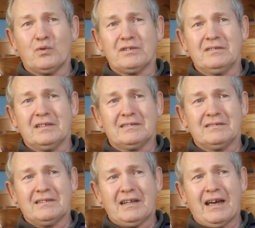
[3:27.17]
wood that
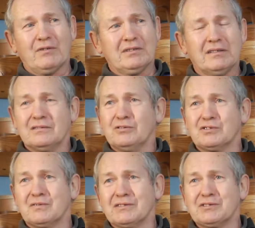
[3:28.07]
have a little
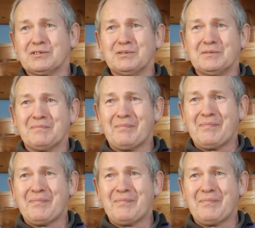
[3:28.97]
usefulness to them.